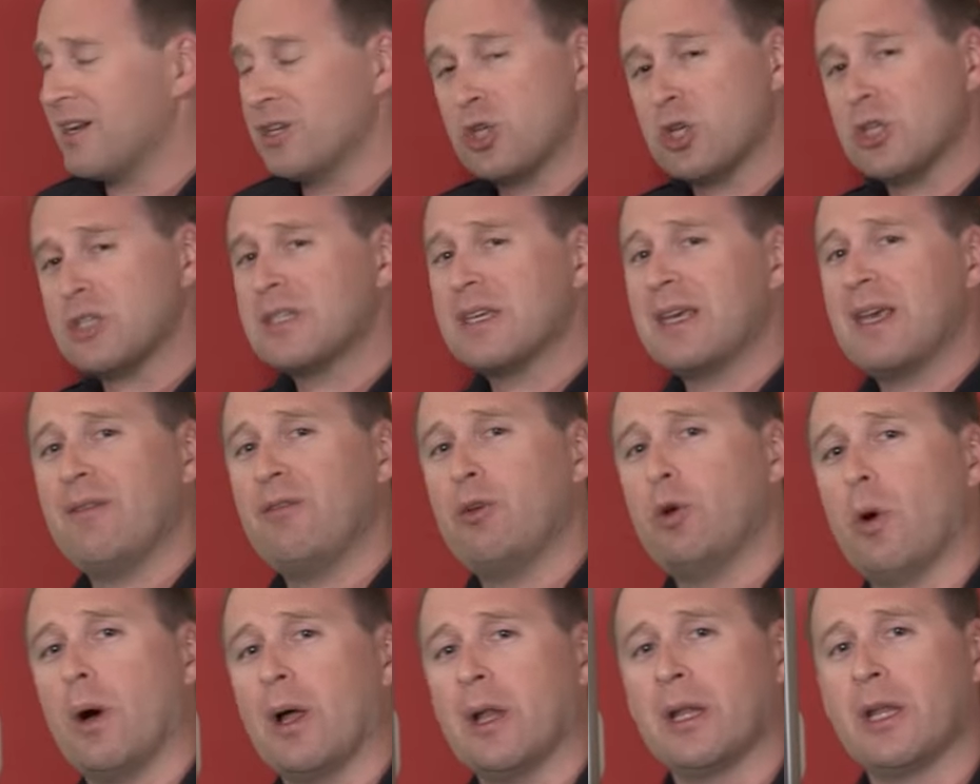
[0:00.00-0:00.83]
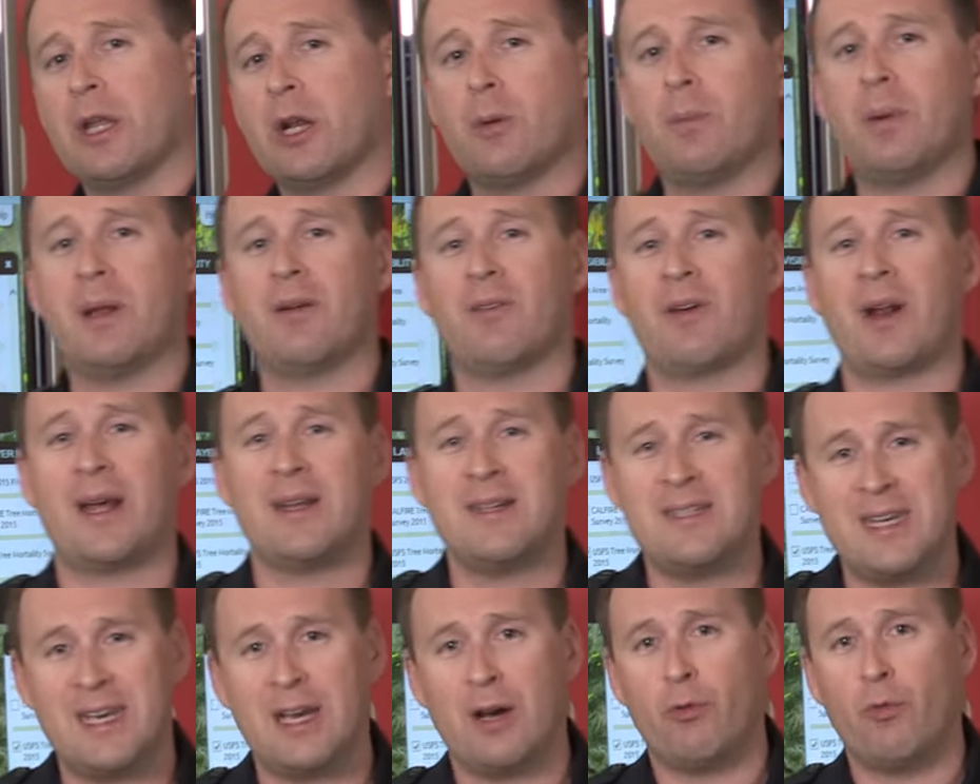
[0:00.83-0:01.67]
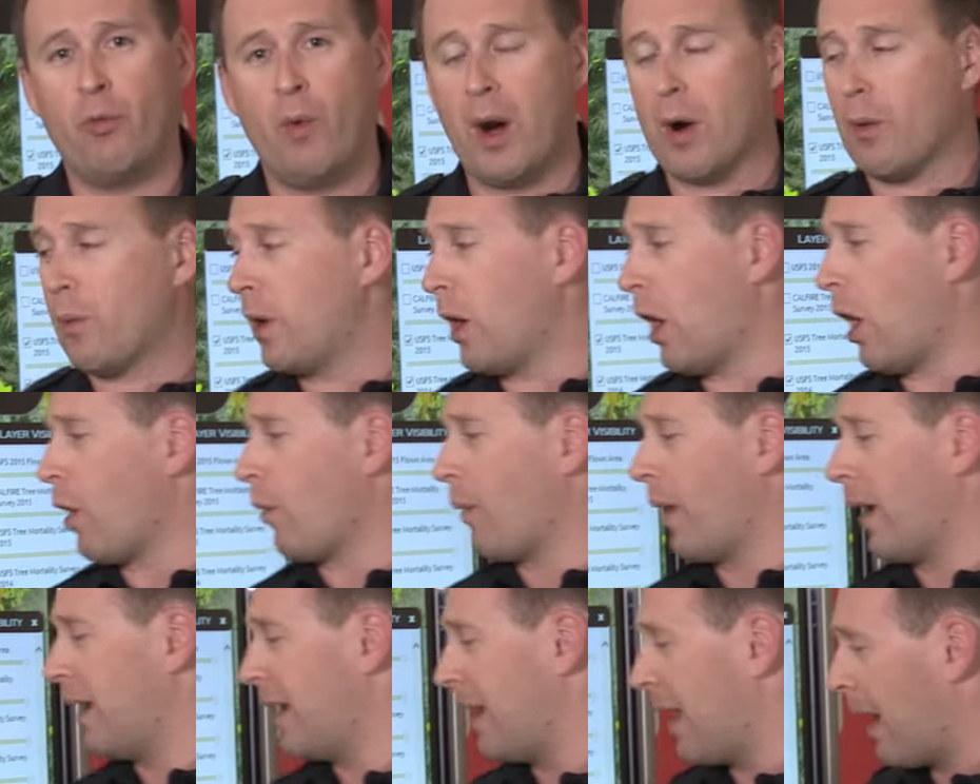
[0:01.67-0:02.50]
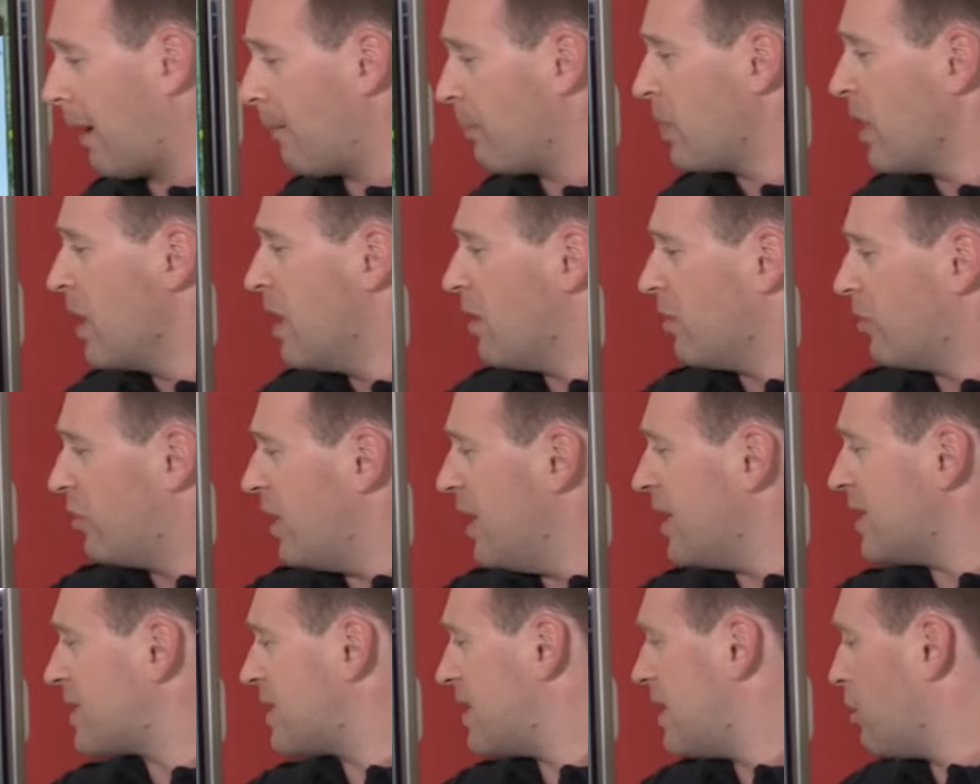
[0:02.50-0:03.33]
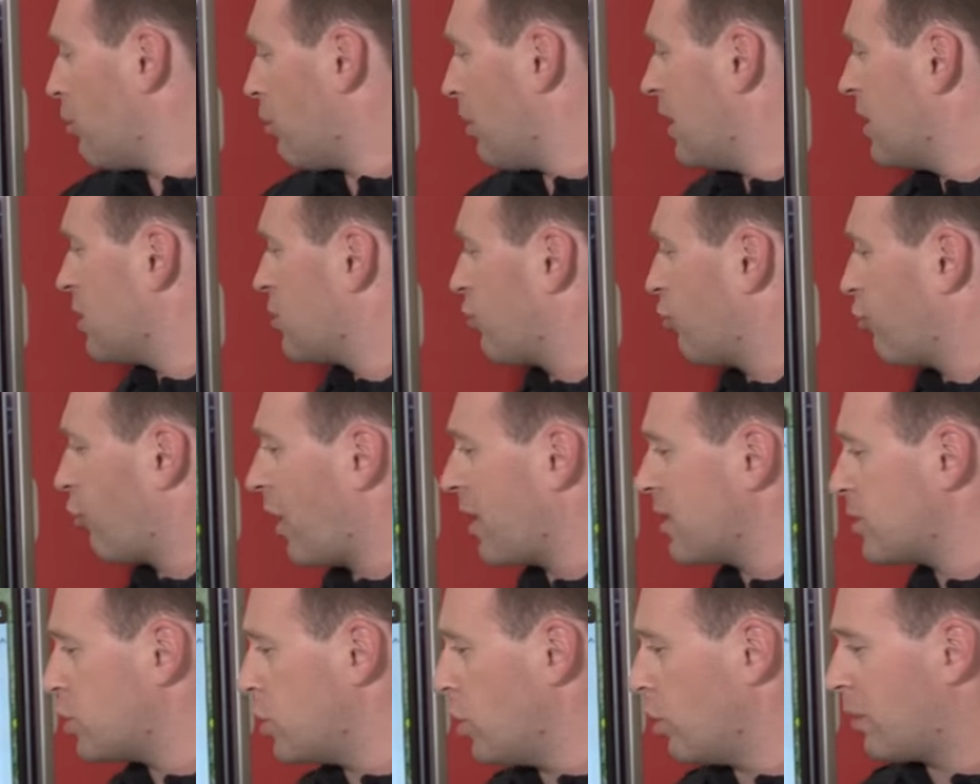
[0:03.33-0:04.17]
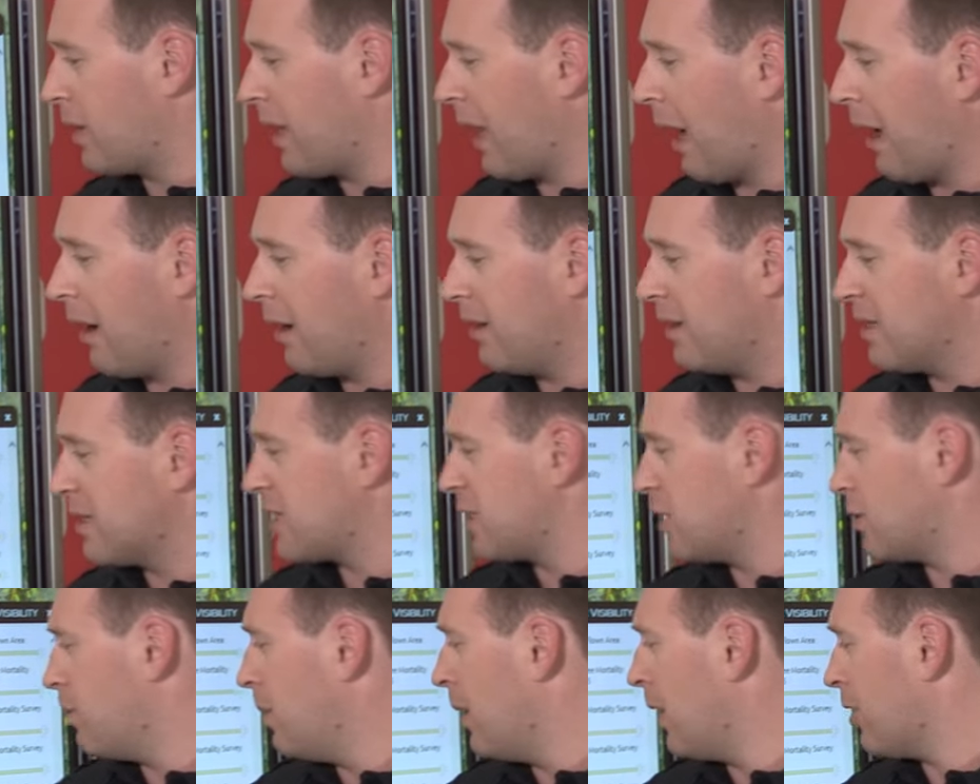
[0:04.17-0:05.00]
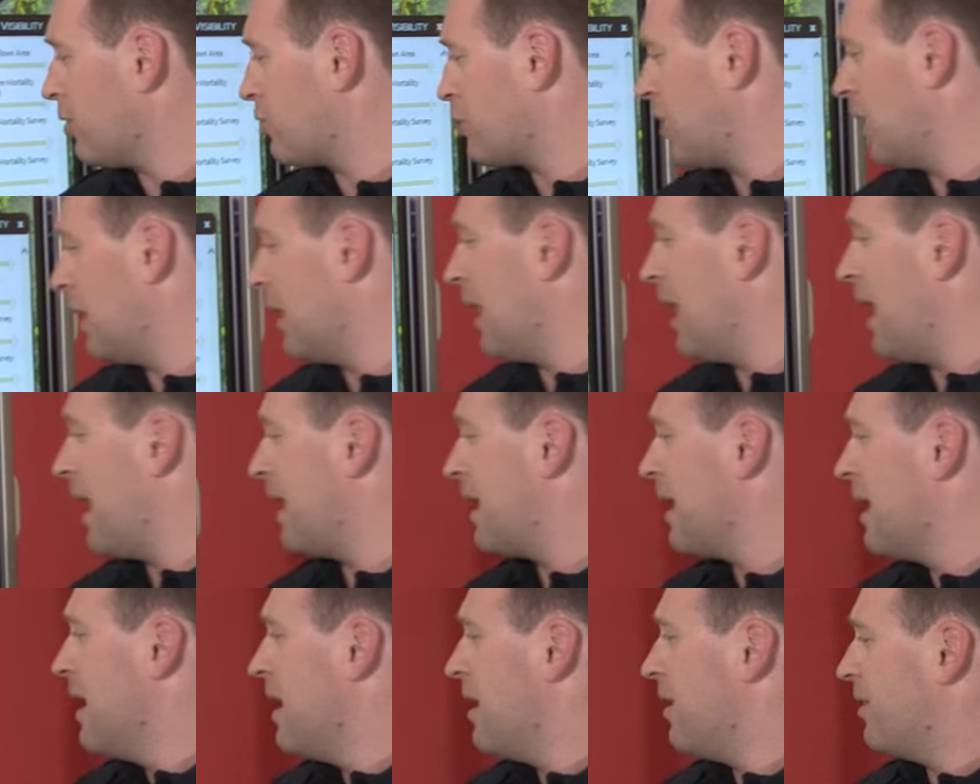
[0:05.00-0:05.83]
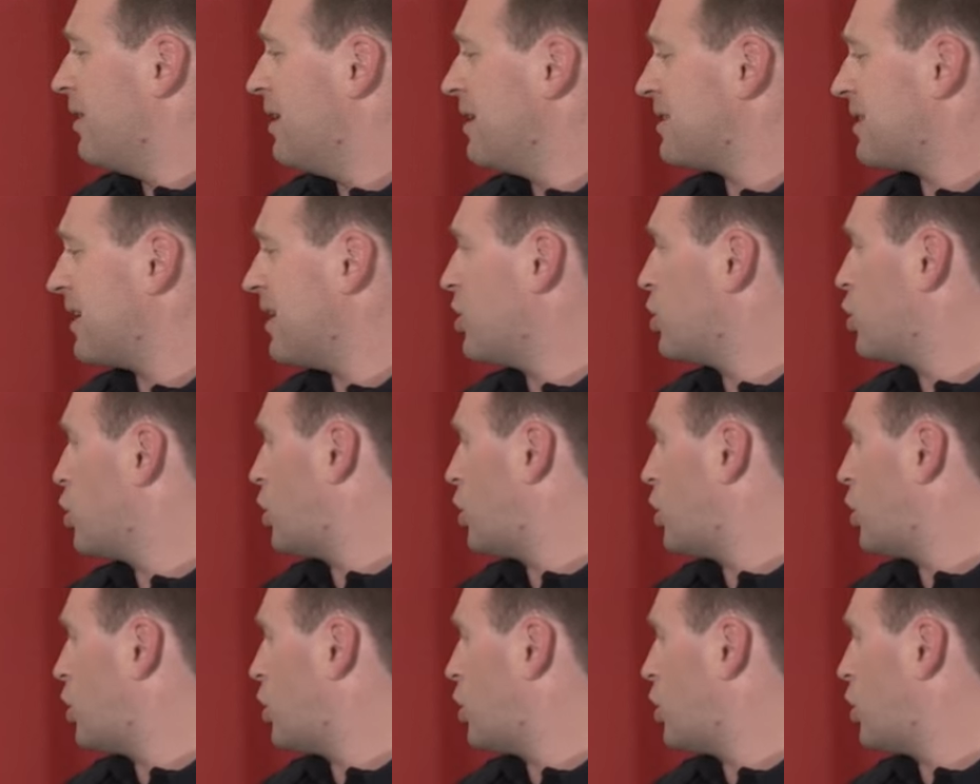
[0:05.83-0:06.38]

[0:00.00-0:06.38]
And just to give you a little bit of an idea of where we are right now, this here is Fresno County. This is Millerton Lake. This is